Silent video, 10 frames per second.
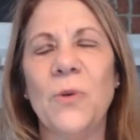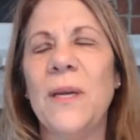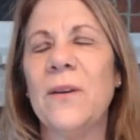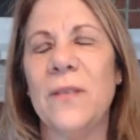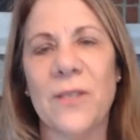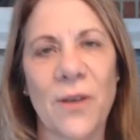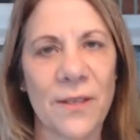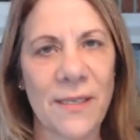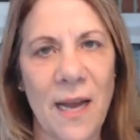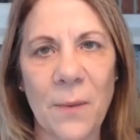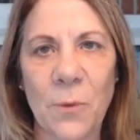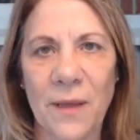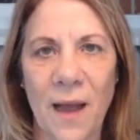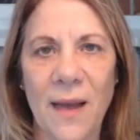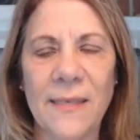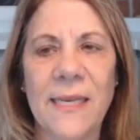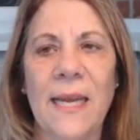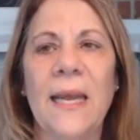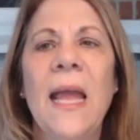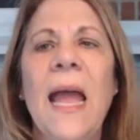You hear this all the time with content.